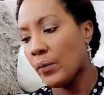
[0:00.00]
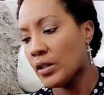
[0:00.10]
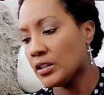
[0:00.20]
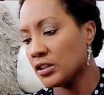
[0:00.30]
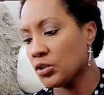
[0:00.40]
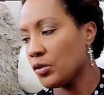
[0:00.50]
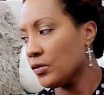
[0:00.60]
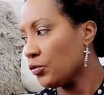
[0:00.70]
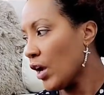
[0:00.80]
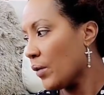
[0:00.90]
ones, two of
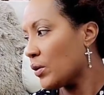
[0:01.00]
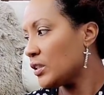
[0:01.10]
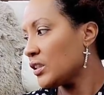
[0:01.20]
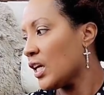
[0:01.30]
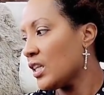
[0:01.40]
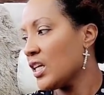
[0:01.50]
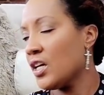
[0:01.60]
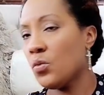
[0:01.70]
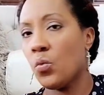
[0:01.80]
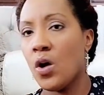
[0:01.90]
the gray ones, and
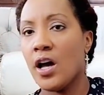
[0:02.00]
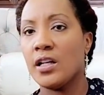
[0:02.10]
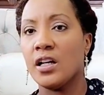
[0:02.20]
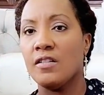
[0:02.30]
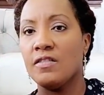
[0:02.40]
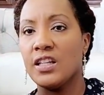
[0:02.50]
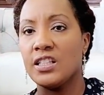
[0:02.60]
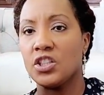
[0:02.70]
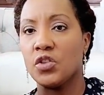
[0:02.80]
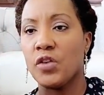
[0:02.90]
then one of
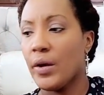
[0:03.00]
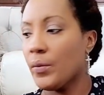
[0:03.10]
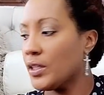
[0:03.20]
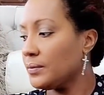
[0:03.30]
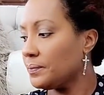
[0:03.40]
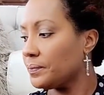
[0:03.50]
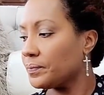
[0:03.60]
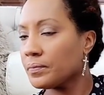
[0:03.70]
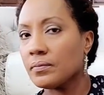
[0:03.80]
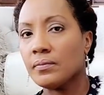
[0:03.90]
this gray one.
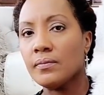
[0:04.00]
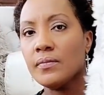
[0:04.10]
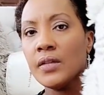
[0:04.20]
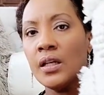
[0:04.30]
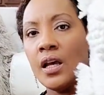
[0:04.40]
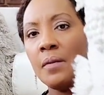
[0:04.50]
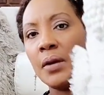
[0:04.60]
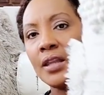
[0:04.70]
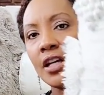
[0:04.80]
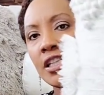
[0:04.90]

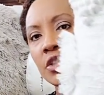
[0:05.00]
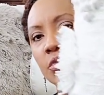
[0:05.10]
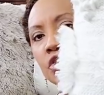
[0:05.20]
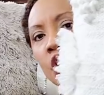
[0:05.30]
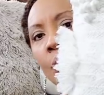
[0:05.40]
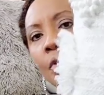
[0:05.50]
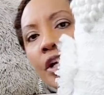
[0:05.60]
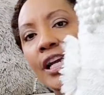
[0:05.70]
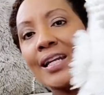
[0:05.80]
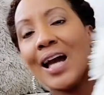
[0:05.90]
But I thought these were so
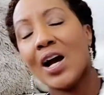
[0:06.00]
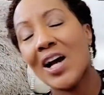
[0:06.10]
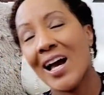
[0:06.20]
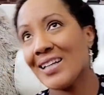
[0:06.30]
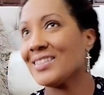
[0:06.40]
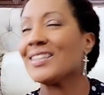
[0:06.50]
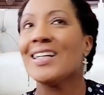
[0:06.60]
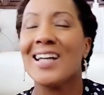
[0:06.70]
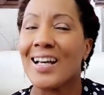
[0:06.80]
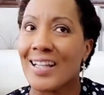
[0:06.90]
pretty. Now guys,
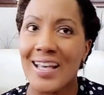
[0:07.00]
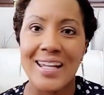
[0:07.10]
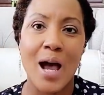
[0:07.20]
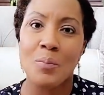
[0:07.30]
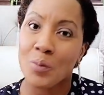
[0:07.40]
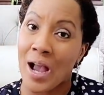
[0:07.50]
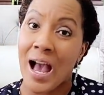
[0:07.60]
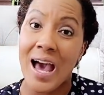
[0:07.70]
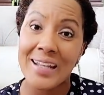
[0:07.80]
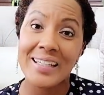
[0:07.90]
again, I'm
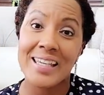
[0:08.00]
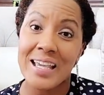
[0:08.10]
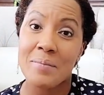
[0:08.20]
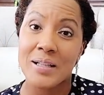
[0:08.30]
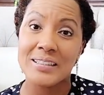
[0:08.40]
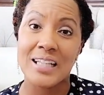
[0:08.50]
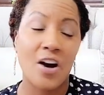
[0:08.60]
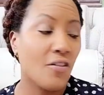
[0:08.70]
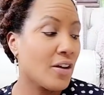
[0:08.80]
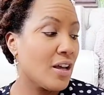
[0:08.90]
kind of kicking myself,